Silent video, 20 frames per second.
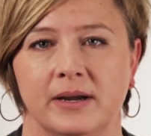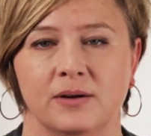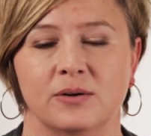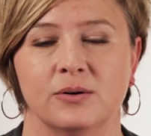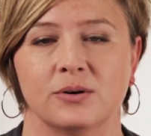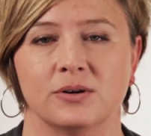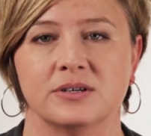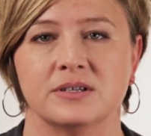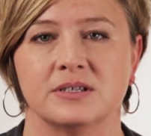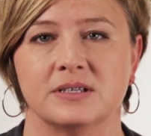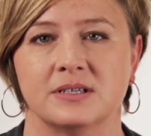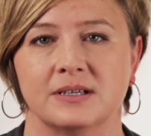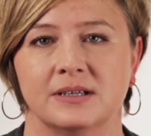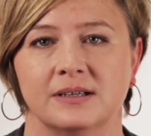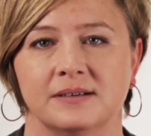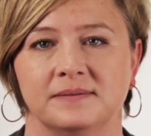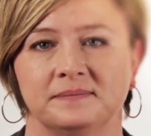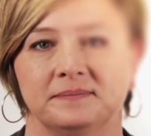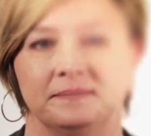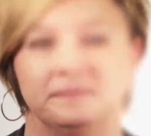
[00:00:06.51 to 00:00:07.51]
Eichhorst.
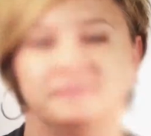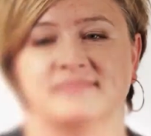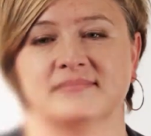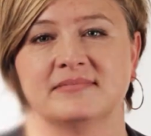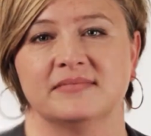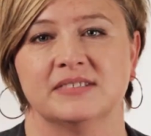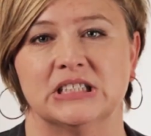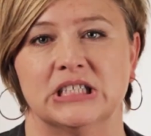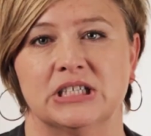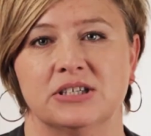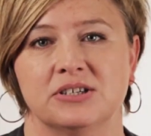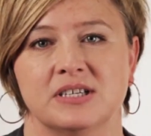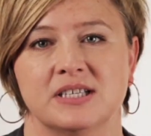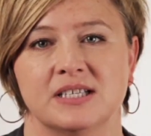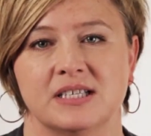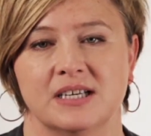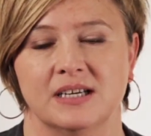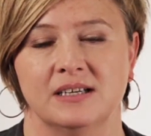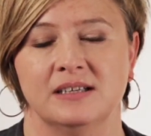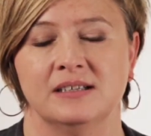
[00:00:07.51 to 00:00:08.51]
Our
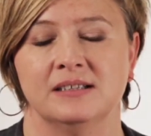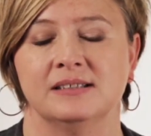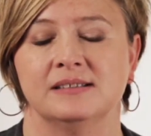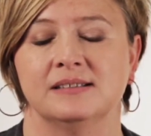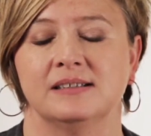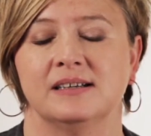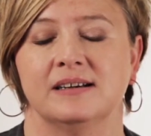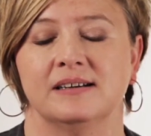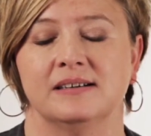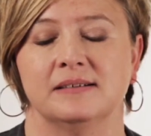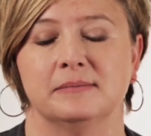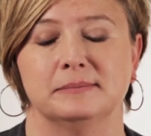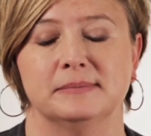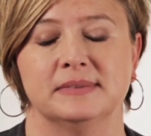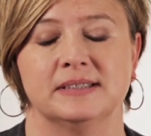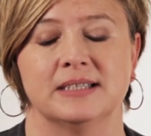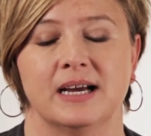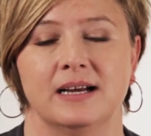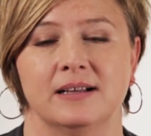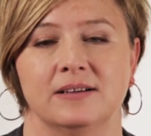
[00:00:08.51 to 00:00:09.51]
son,
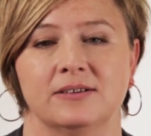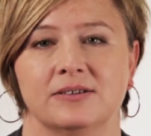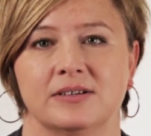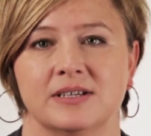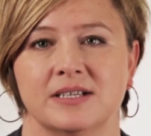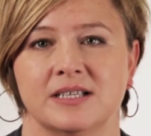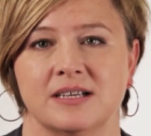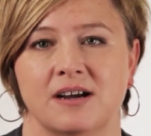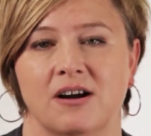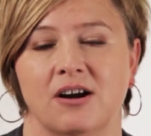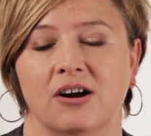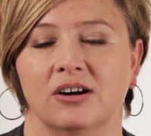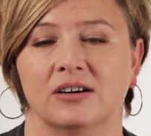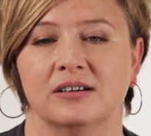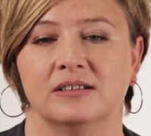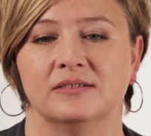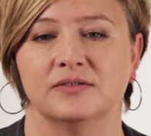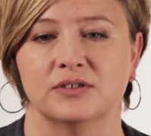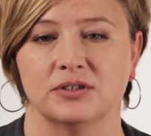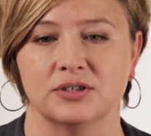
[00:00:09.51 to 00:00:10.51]
um, Tyler, is
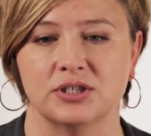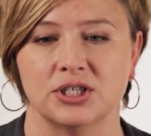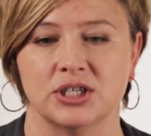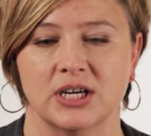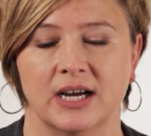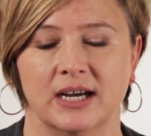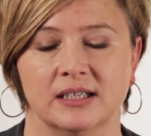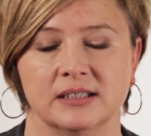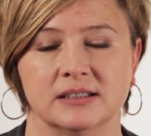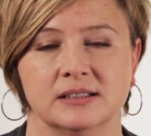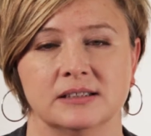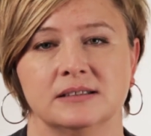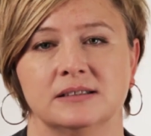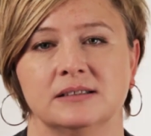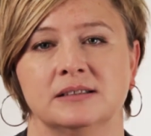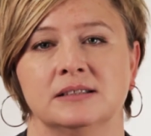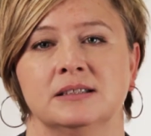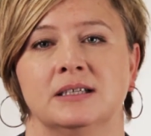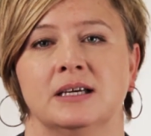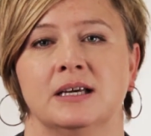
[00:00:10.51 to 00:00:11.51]
our first child.
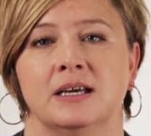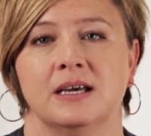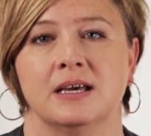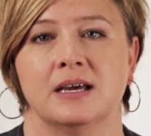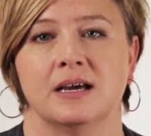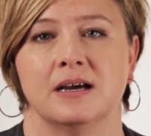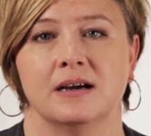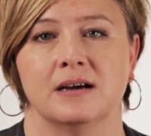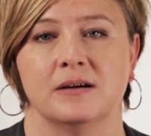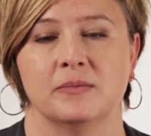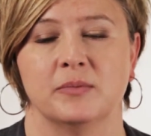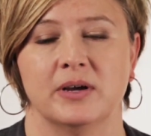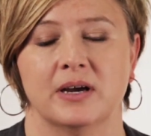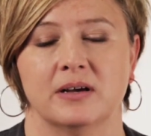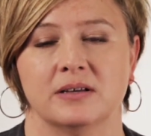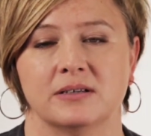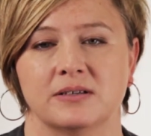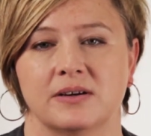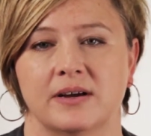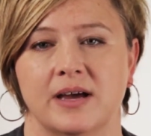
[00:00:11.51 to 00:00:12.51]
Um, we
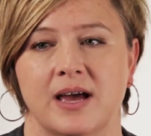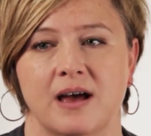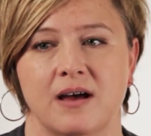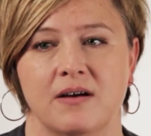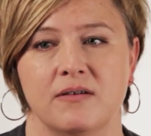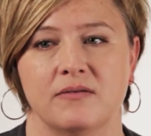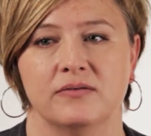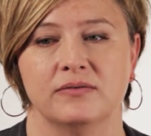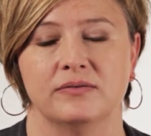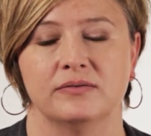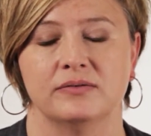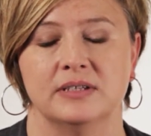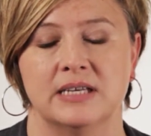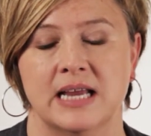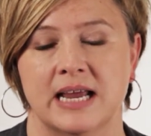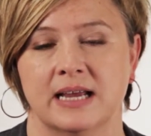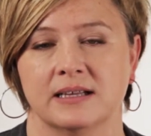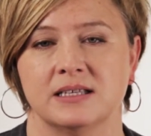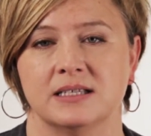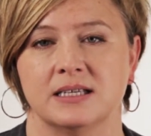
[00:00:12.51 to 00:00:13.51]
also have
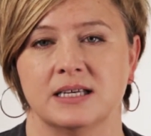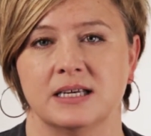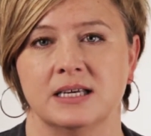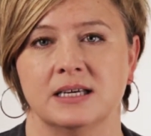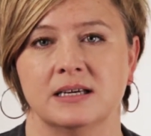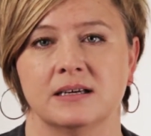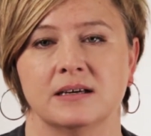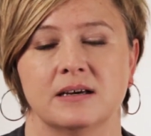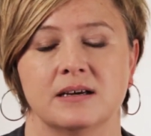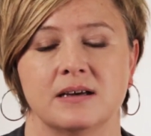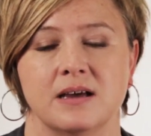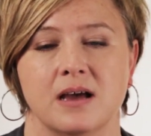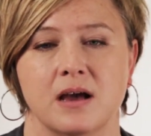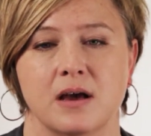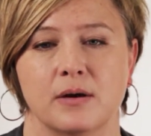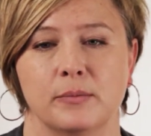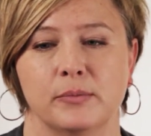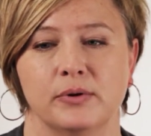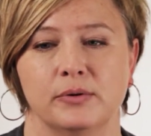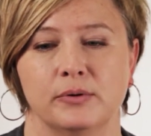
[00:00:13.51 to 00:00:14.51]
Nancy,
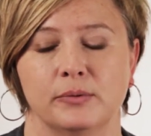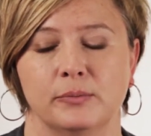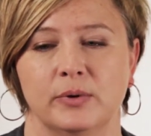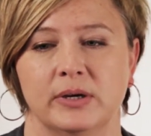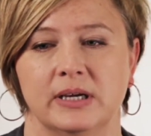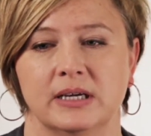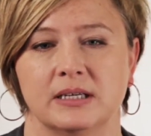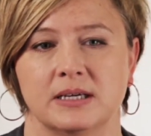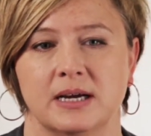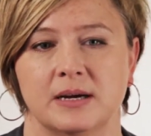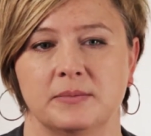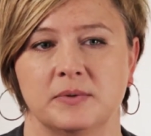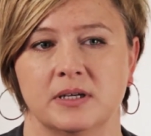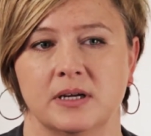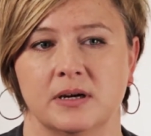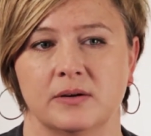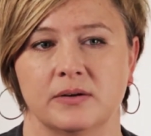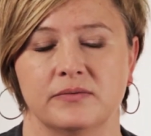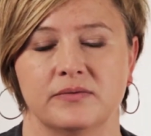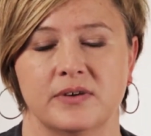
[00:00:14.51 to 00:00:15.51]
um, whom we adopted
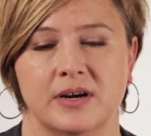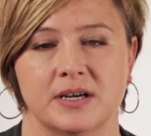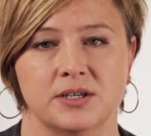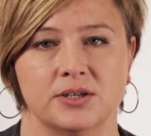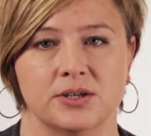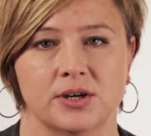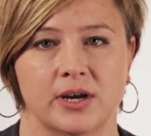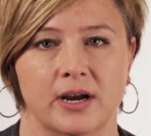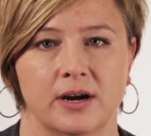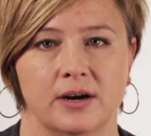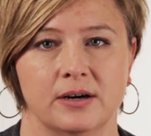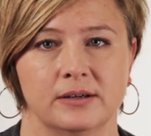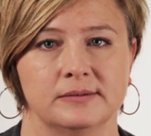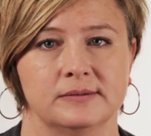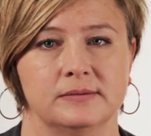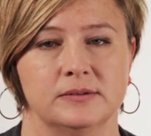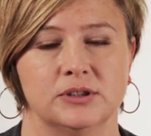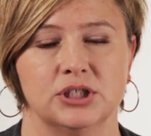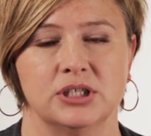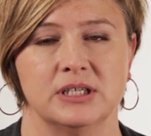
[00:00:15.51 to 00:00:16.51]
out of foster care.
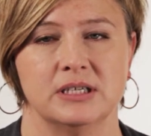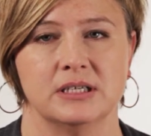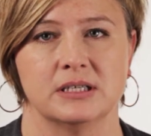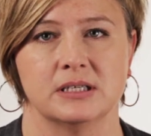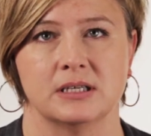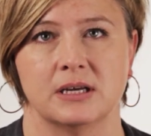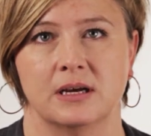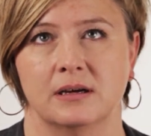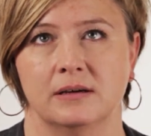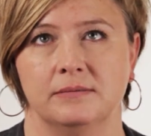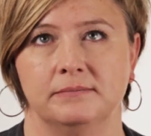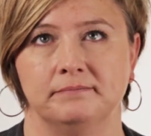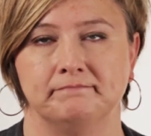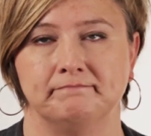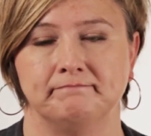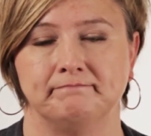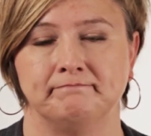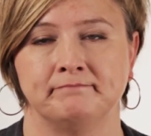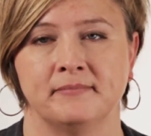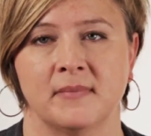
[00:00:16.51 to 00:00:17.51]
And she's uh,
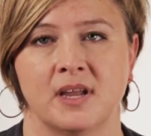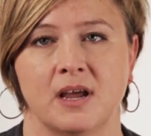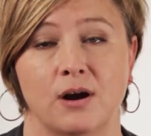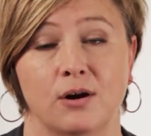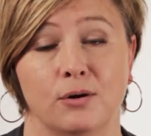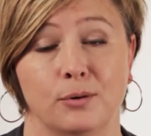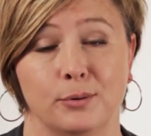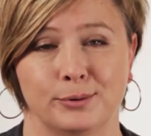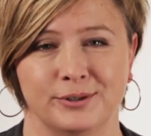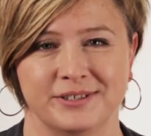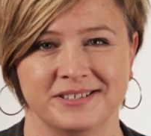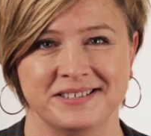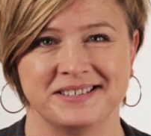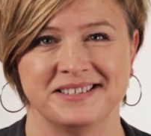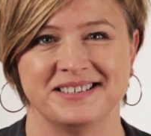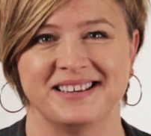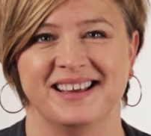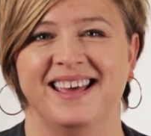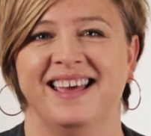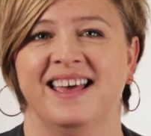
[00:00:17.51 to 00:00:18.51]
our
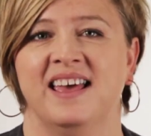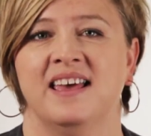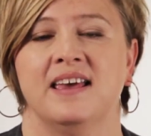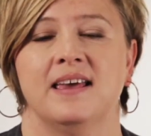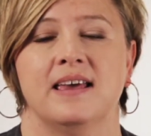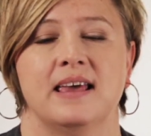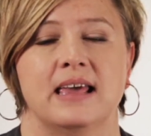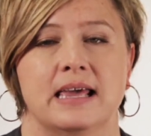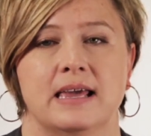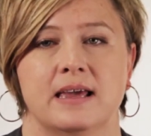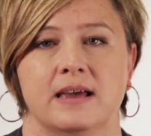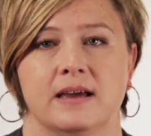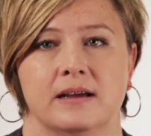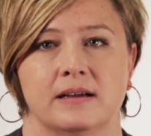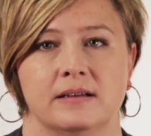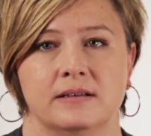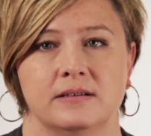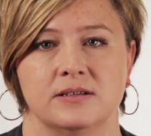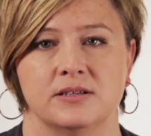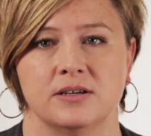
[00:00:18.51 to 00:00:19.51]
oldest.
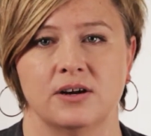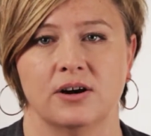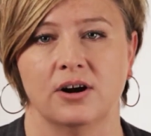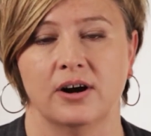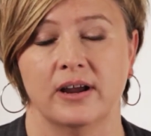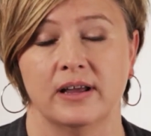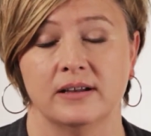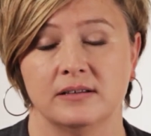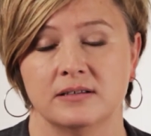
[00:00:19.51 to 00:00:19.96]
And our